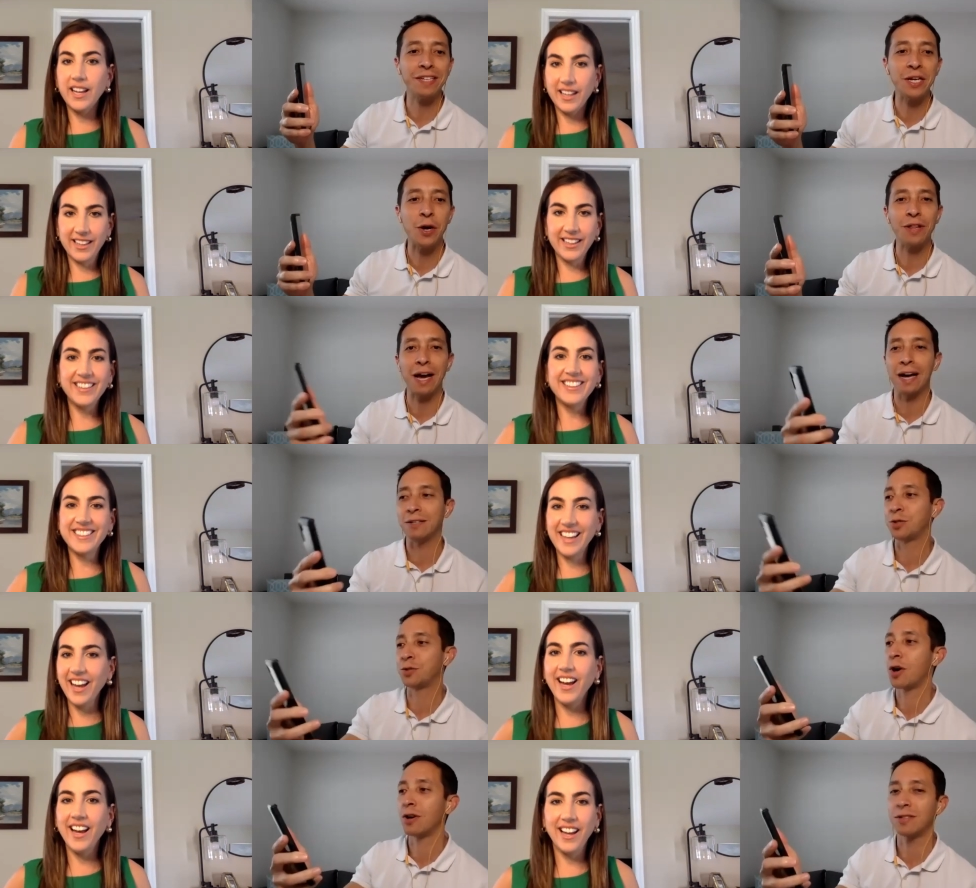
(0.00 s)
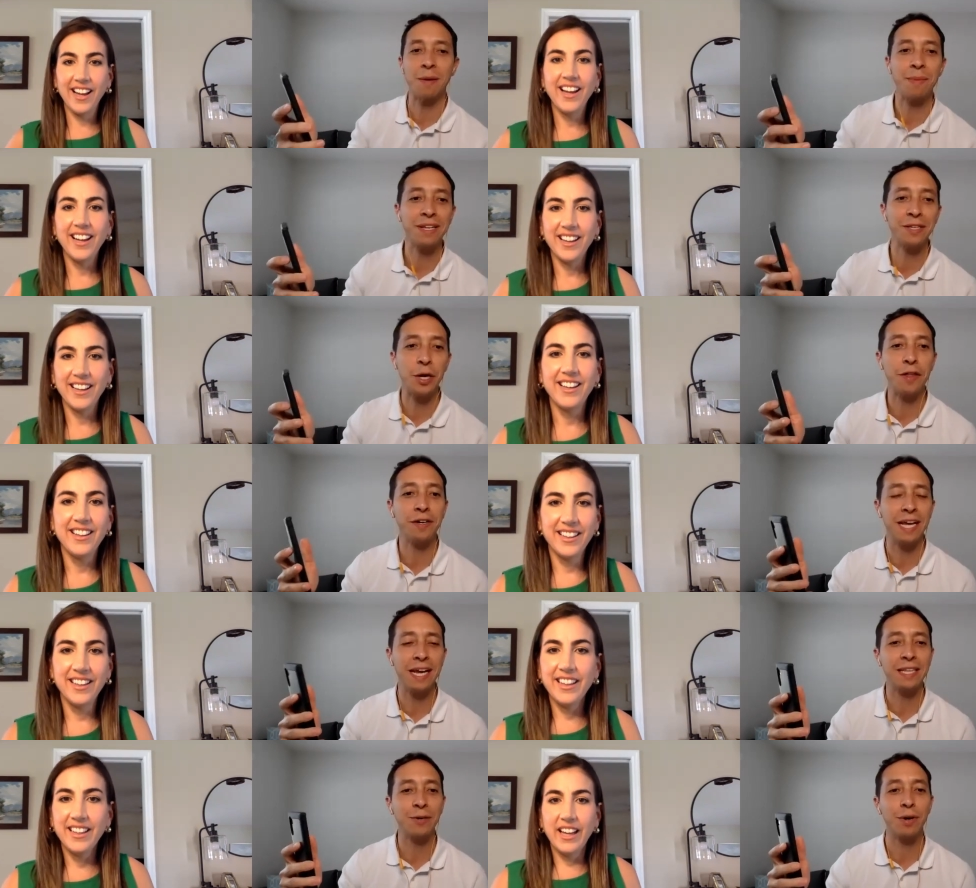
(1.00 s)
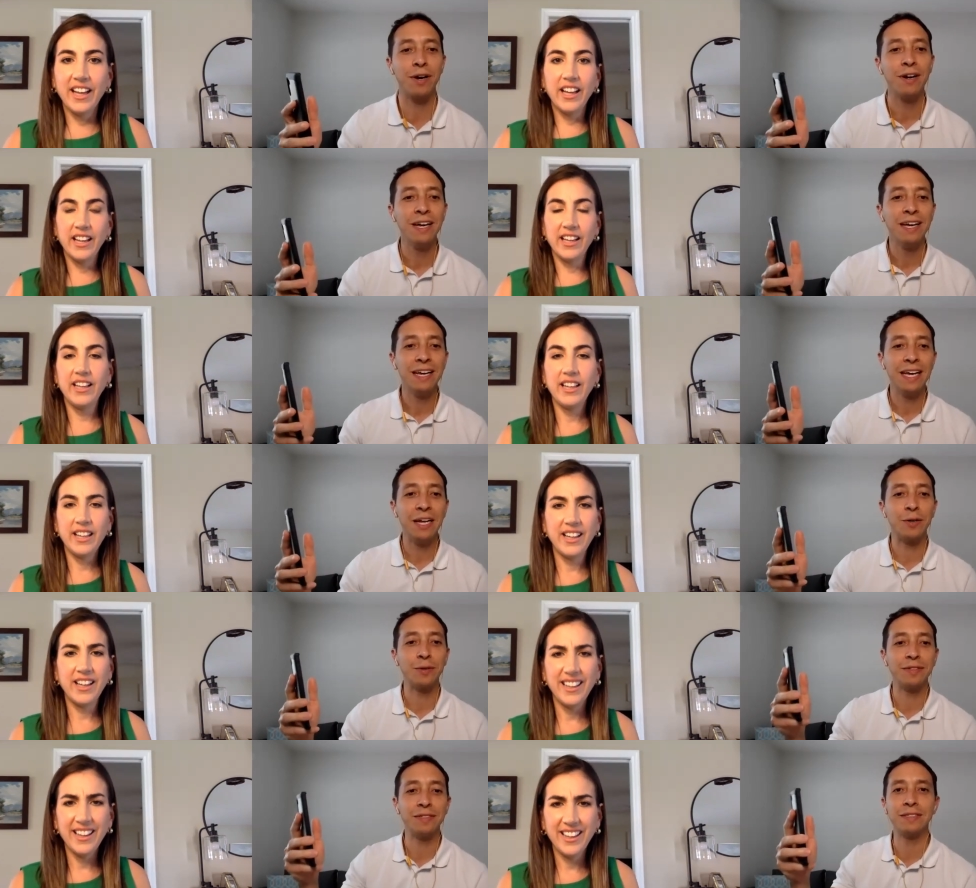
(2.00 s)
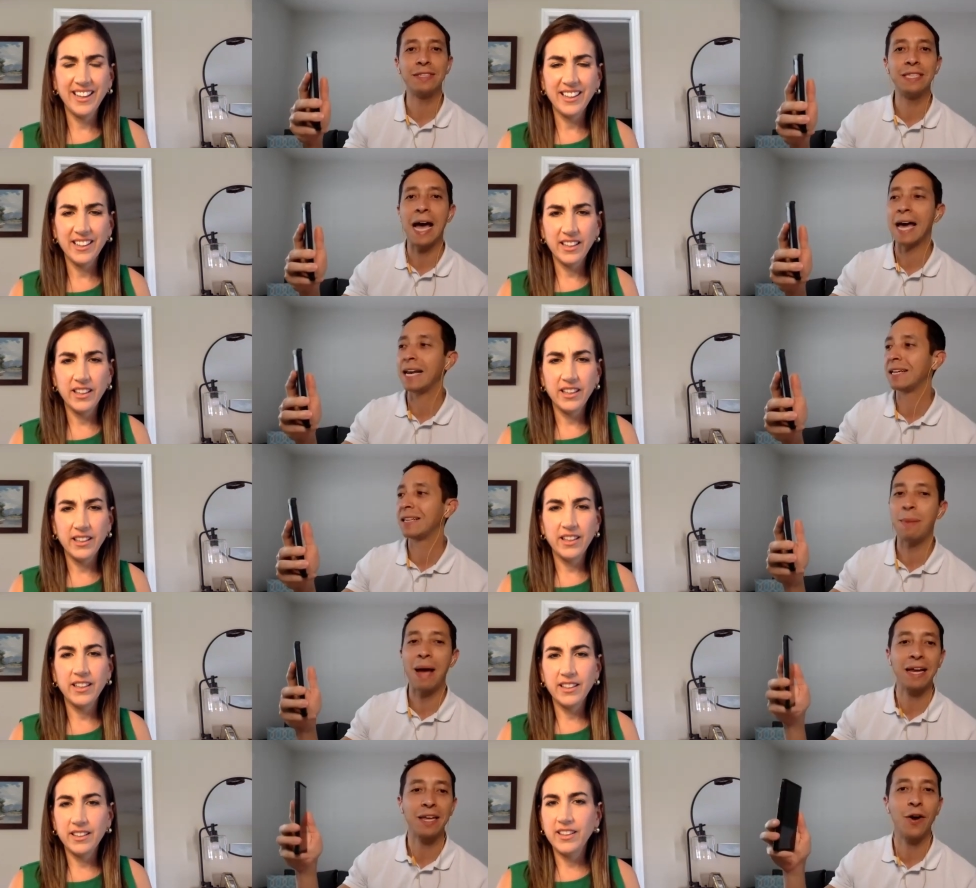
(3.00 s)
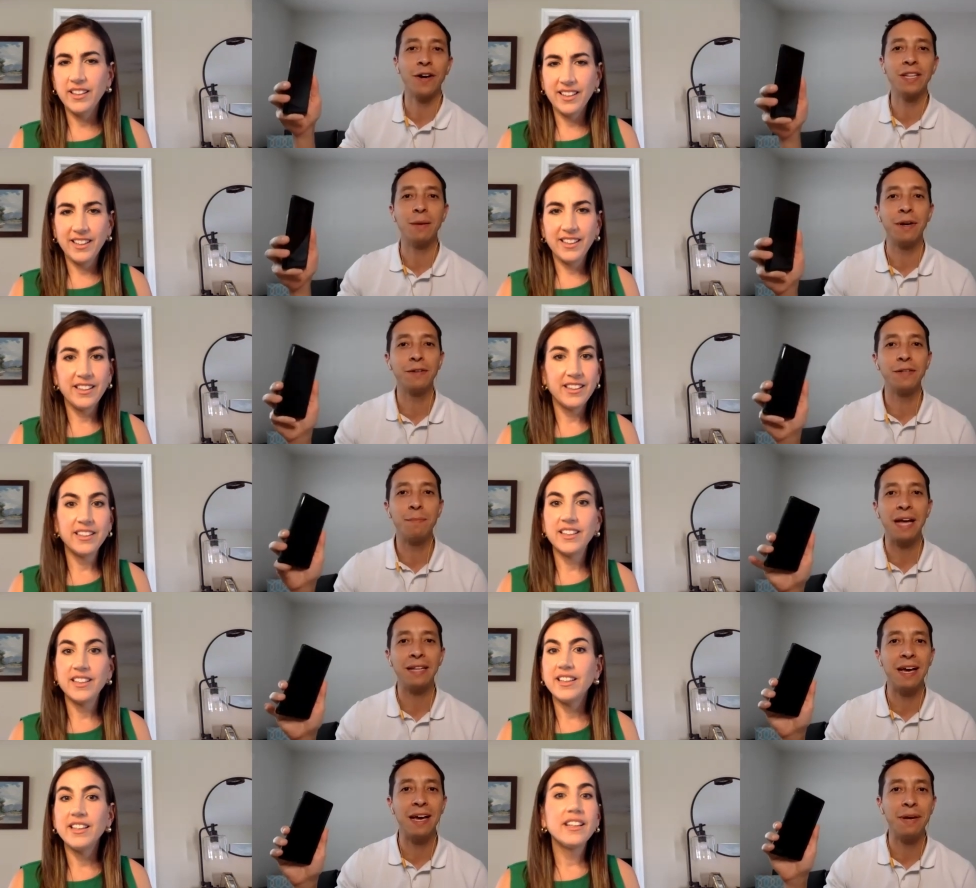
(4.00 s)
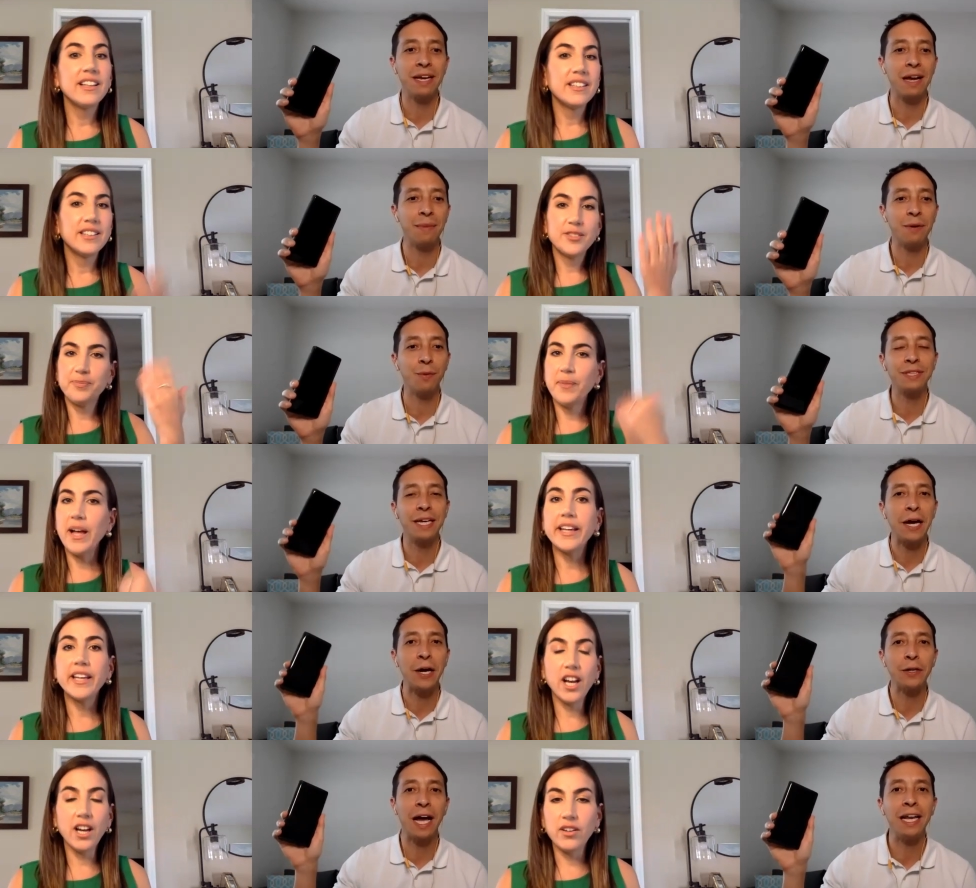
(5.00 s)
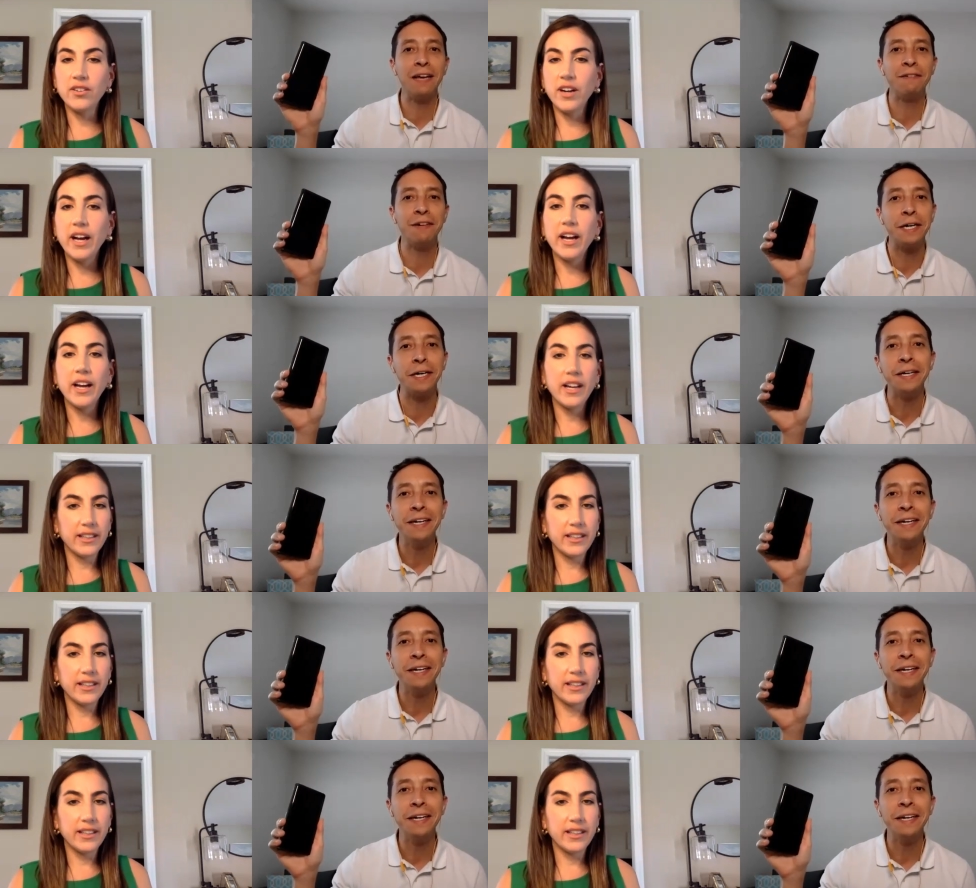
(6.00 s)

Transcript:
Speaker 1: Yeah. You know, I just yeah. saw somebody the other day. They were you know, tanning in their backyard in the middle of the pandemic. I mean, what the I hell? Know. I live in a,